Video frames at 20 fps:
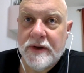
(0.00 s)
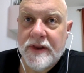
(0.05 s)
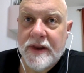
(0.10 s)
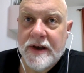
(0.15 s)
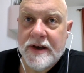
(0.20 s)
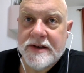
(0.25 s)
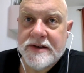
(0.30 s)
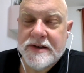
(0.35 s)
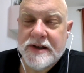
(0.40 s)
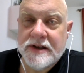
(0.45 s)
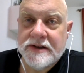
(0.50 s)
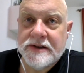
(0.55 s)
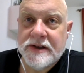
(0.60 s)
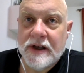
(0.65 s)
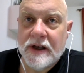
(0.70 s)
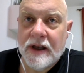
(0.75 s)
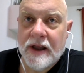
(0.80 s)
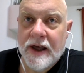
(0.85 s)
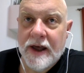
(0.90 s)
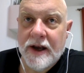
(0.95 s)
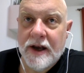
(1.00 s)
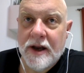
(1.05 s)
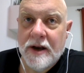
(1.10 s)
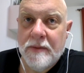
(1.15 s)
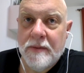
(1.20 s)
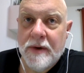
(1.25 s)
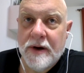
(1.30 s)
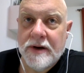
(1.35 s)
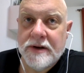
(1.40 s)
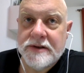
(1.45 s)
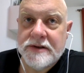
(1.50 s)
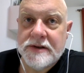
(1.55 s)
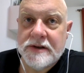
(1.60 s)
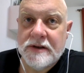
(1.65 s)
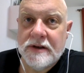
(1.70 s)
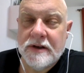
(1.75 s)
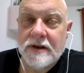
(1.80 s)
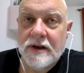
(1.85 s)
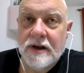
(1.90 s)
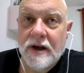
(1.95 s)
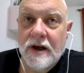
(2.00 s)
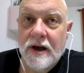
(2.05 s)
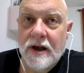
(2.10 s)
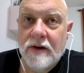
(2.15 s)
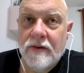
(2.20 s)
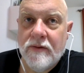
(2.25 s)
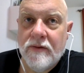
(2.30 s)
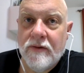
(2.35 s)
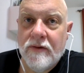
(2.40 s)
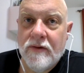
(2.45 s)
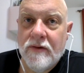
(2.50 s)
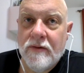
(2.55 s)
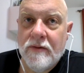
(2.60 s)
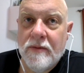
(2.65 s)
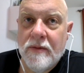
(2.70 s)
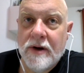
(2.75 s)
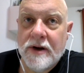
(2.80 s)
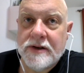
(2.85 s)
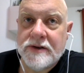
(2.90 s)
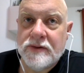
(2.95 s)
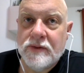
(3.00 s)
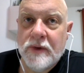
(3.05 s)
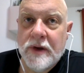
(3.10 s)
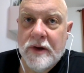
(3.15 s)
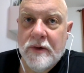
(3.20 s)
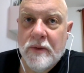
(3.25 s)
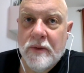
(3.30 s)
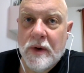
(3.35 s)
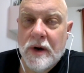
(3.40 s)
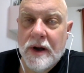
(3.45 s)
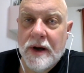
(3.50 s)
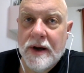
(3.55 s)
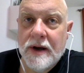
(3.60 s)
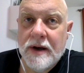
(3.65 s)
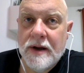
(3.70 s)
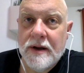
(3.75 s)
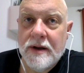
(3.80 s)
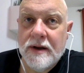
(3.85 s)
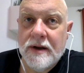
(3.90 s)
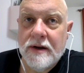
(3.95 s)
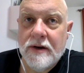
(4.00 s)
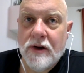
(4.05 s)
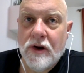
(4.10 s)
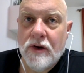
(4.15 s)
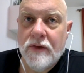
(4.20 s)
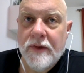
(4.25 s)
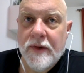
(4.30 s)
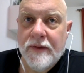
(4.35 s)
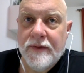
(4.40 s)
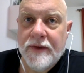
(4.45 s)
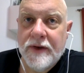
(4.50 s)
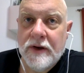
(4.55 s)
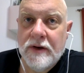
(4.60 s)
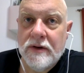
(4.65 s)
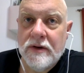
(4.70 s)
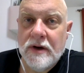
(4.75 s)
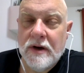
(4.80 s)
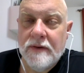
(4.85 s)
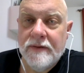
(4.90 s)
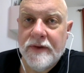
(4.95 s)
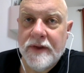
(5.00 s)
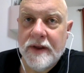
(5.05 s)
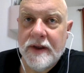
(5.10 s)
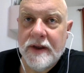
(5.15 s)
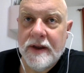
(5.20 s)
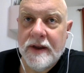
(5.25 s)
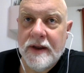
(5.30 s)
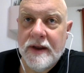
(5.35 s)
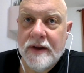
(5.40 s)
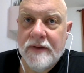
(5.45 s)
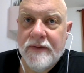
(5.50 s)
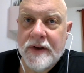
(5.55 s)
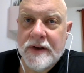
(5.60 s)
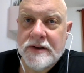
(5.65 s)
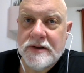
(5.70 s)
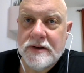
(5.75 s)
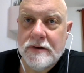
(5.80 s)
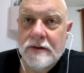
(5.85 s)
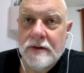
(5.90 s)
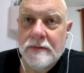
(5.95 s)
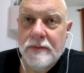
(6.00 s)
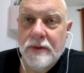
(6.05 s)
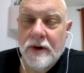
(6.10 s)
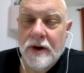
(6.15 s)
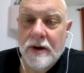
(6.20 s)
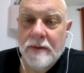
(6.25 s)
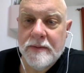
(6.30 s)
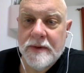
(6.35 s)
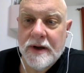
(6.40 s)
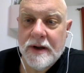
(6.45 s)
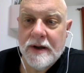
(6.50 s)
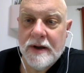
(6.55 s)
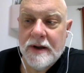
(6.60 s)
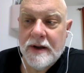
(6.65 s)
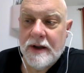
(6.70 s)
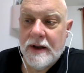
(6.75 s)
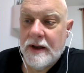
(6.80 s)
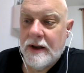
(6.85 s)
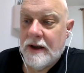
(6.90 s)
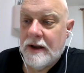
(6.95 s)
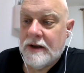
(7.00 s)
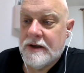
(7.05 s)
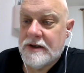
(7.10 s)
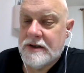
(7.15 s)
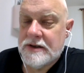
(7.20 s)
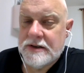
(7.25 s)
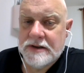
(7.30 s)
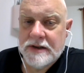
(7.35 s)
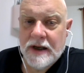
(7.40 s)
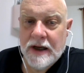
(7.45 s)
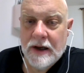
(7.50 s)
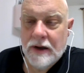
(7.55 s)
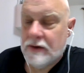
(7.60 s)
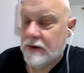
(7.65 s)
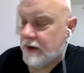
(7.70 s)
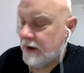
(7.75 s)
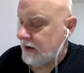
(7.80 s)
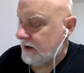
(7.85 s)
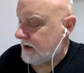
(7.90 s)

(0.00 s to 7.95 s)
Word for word: They discussed it a lot on Mark's uh, on Mark's week one overview of the adventure prompt. As I'll link